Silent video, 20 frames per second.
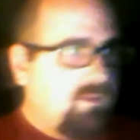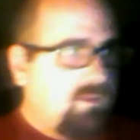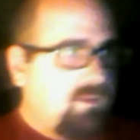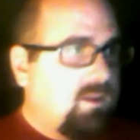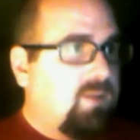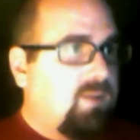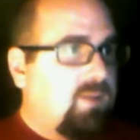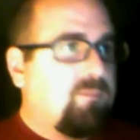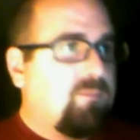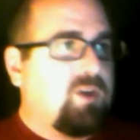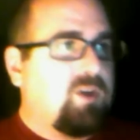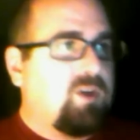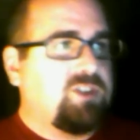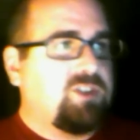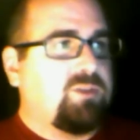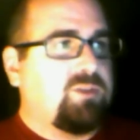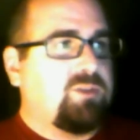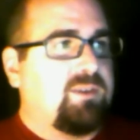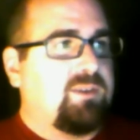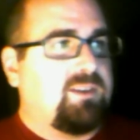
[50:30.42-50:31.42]
Marshall
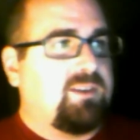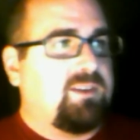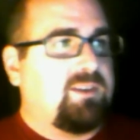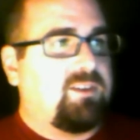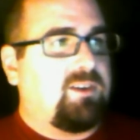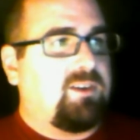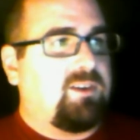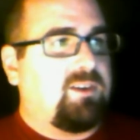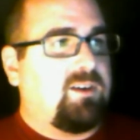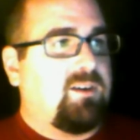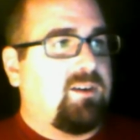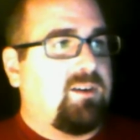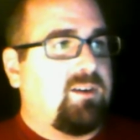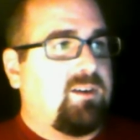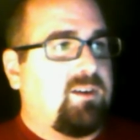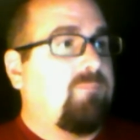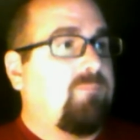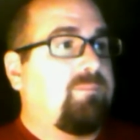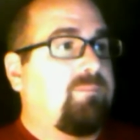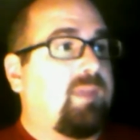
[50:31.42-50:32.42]
wasn't a starter.
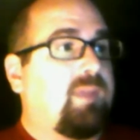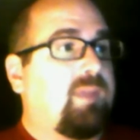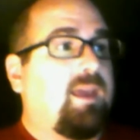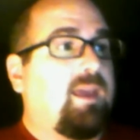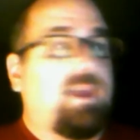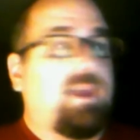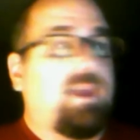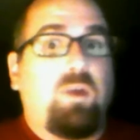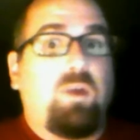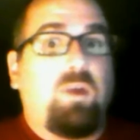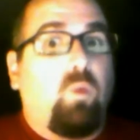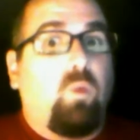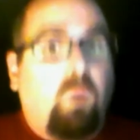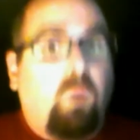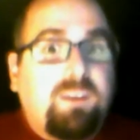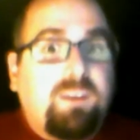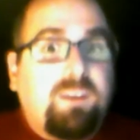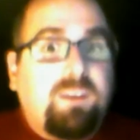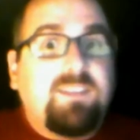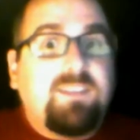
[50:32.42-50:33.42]

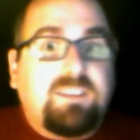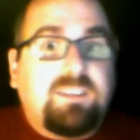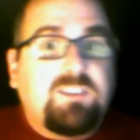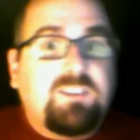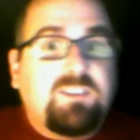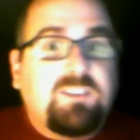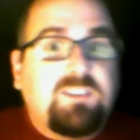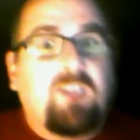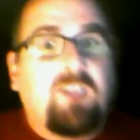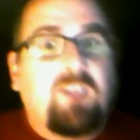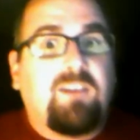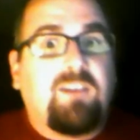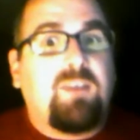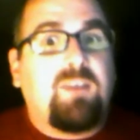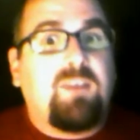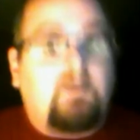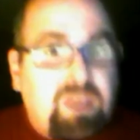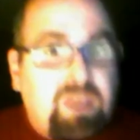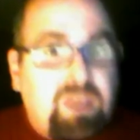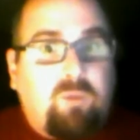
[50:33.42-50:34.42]
Wasn't the starter in
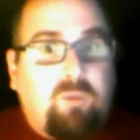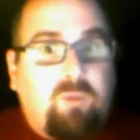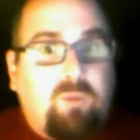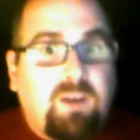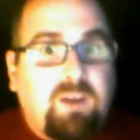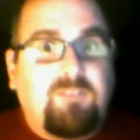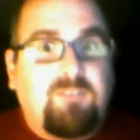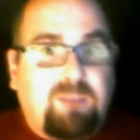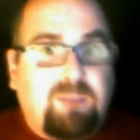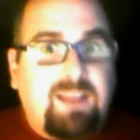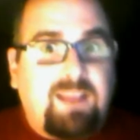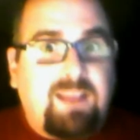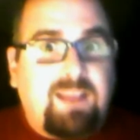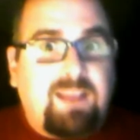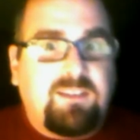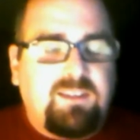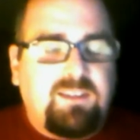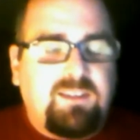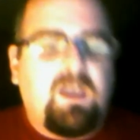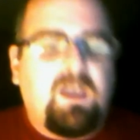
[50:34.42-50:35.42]
week one of the regular
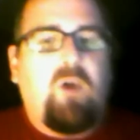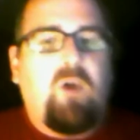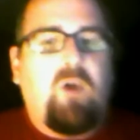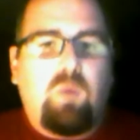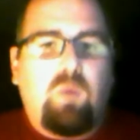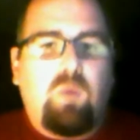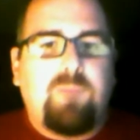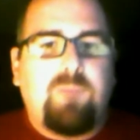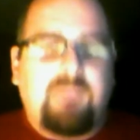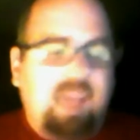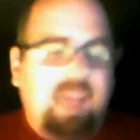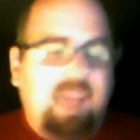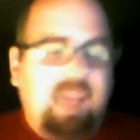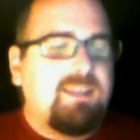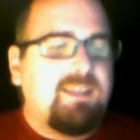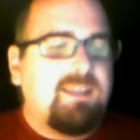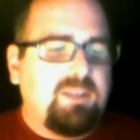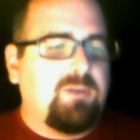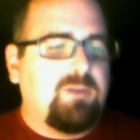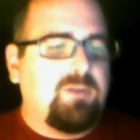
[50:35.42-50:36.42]
season. What I'm telling
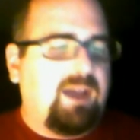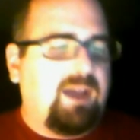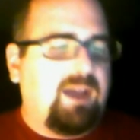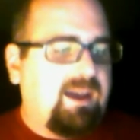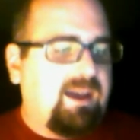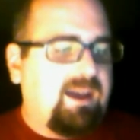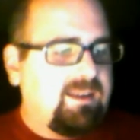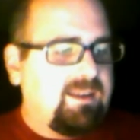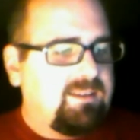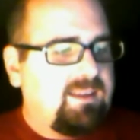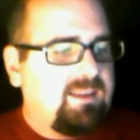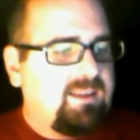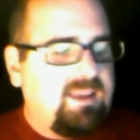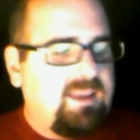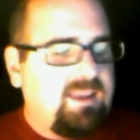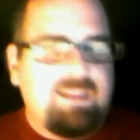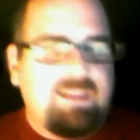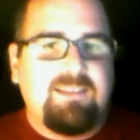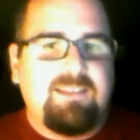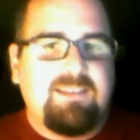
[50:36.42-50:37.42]
you guys
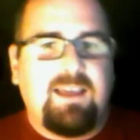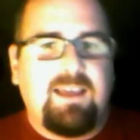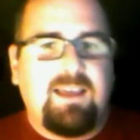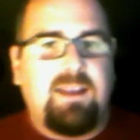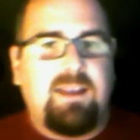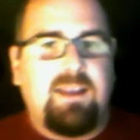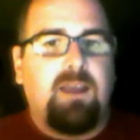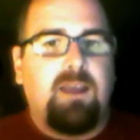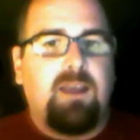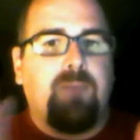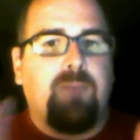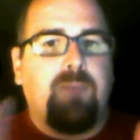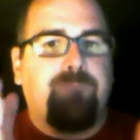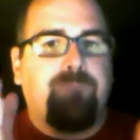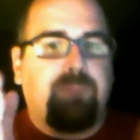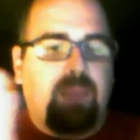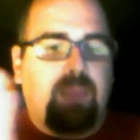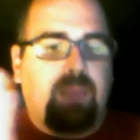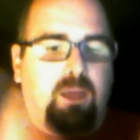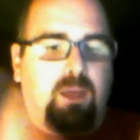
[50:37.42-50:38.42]
is that
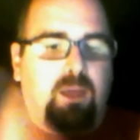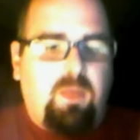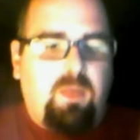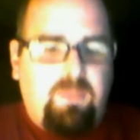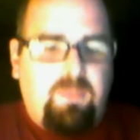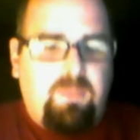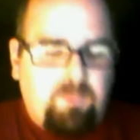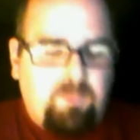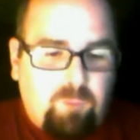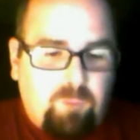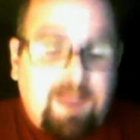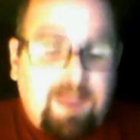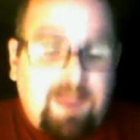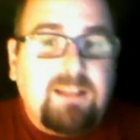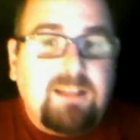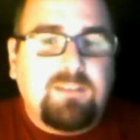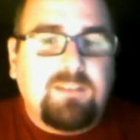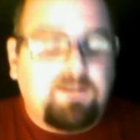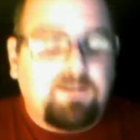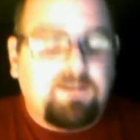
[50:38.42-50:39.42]
the
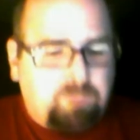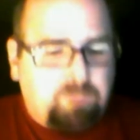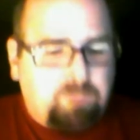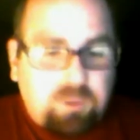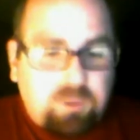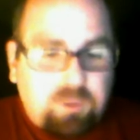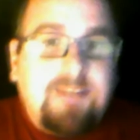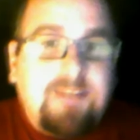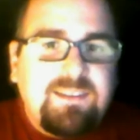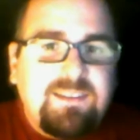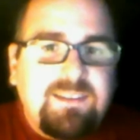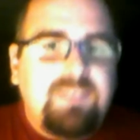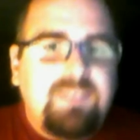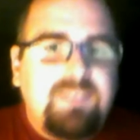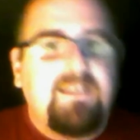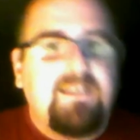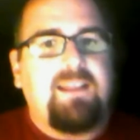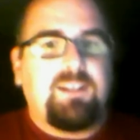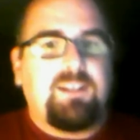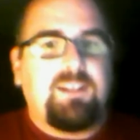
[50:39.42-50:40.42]
regular, the preseason
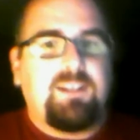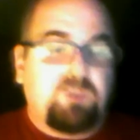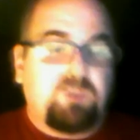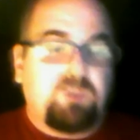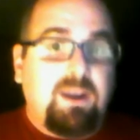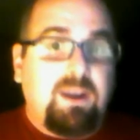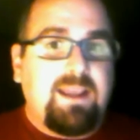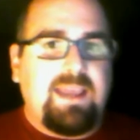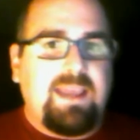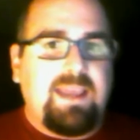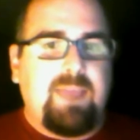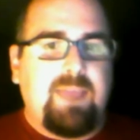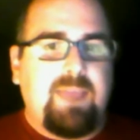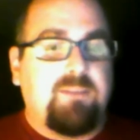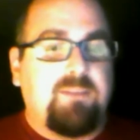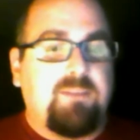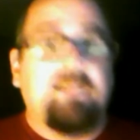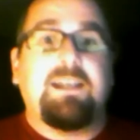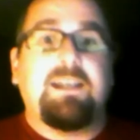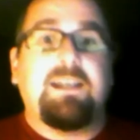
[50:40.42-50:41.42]
and the training camp
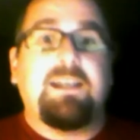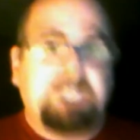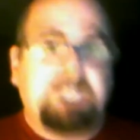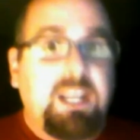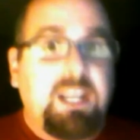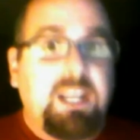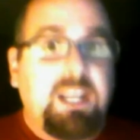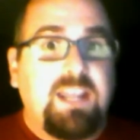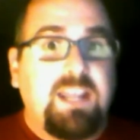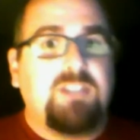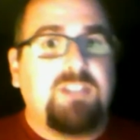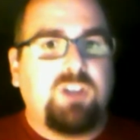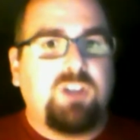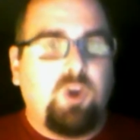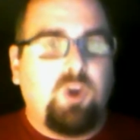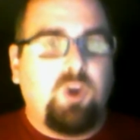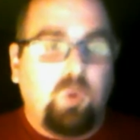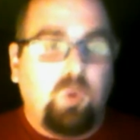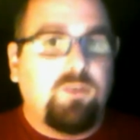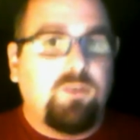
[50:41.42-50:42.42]
does not change
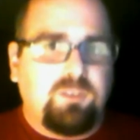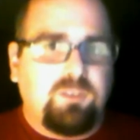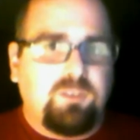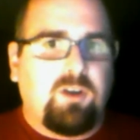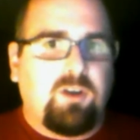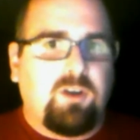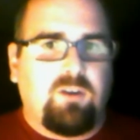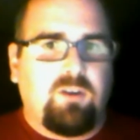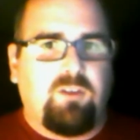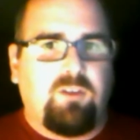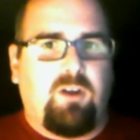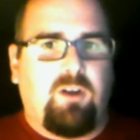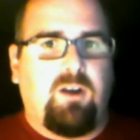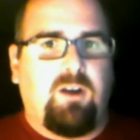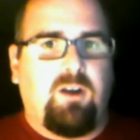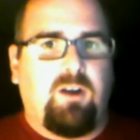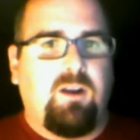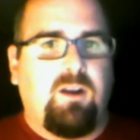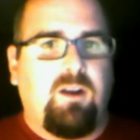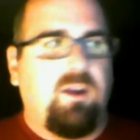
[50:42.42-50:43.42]
who the starters
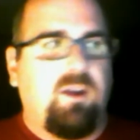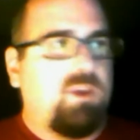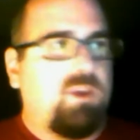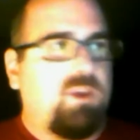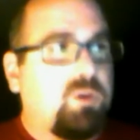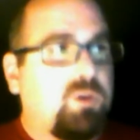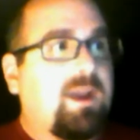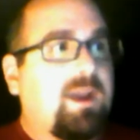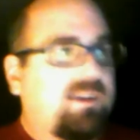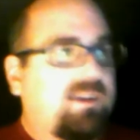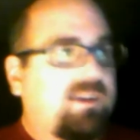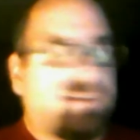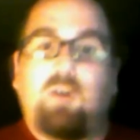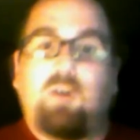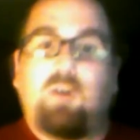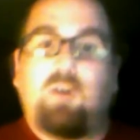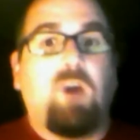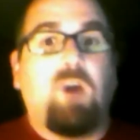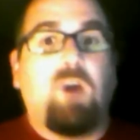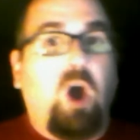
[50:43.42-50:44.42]
are. You guys are going,
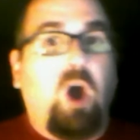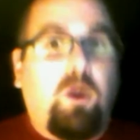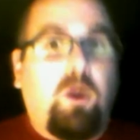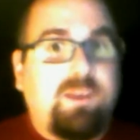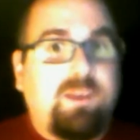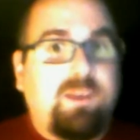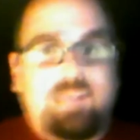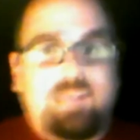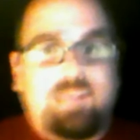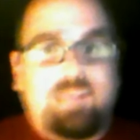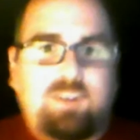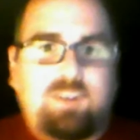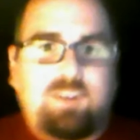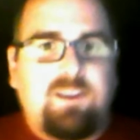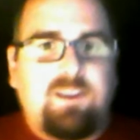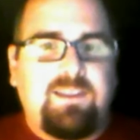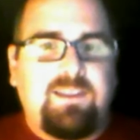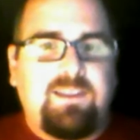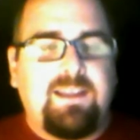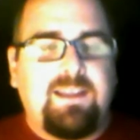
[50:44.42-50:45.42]
oh, well, this guy started
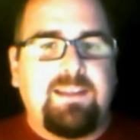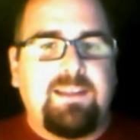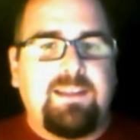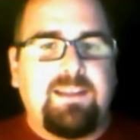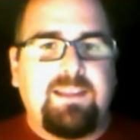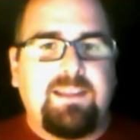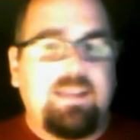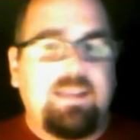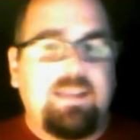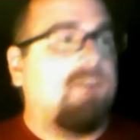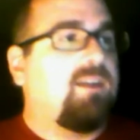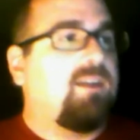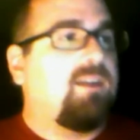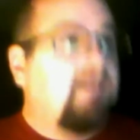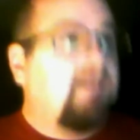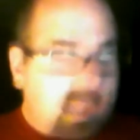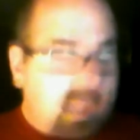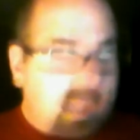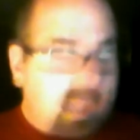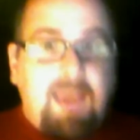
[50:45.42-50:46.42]
at the end of the year.
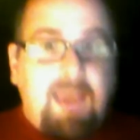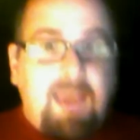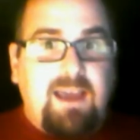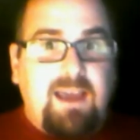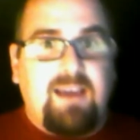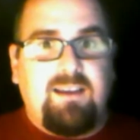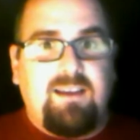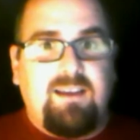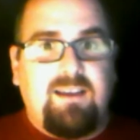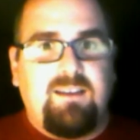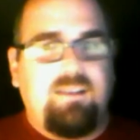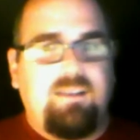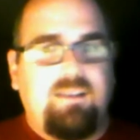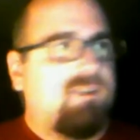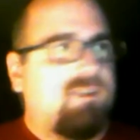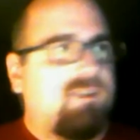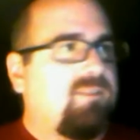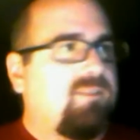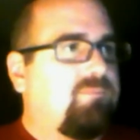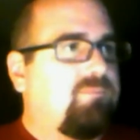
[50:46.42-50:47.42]
Yeah,
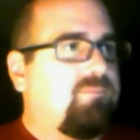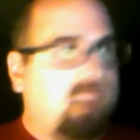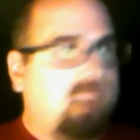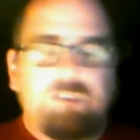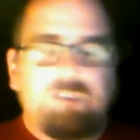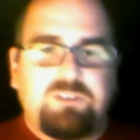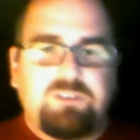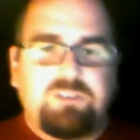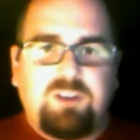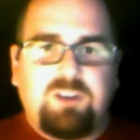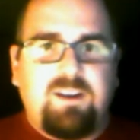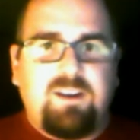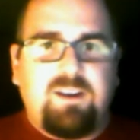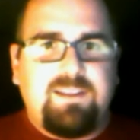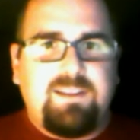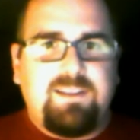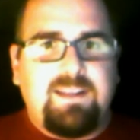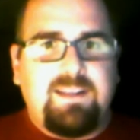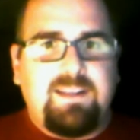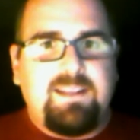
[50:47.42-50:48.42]
Marshall started at the
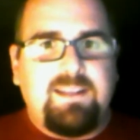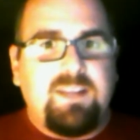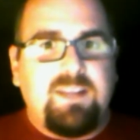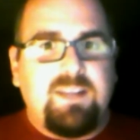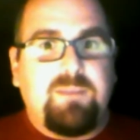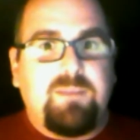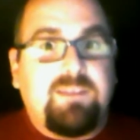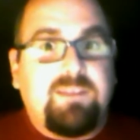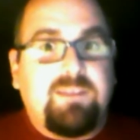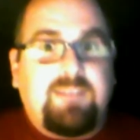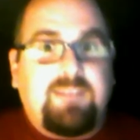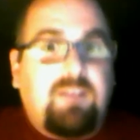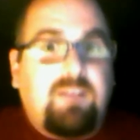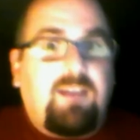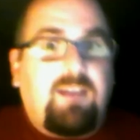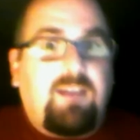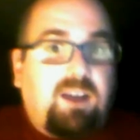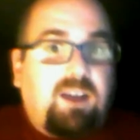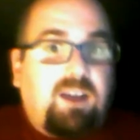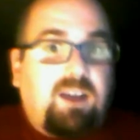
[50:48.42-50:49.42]
end of the year because Derek
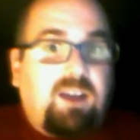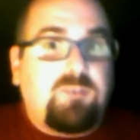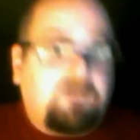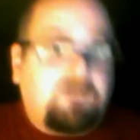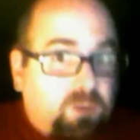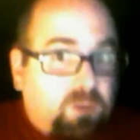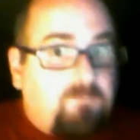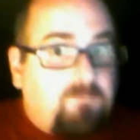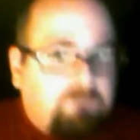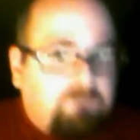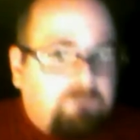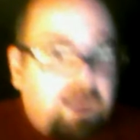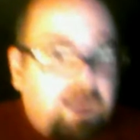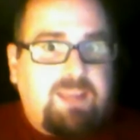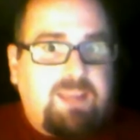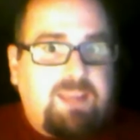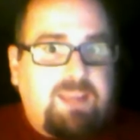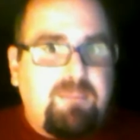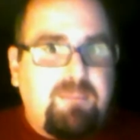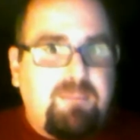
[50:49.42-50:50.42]
Cox was so
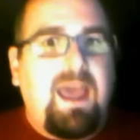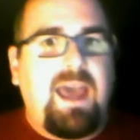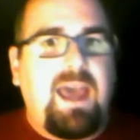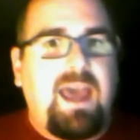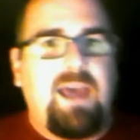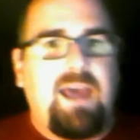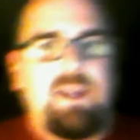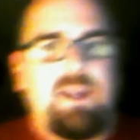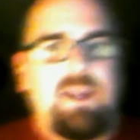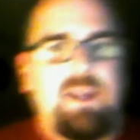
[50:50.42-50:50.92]
fucking bad.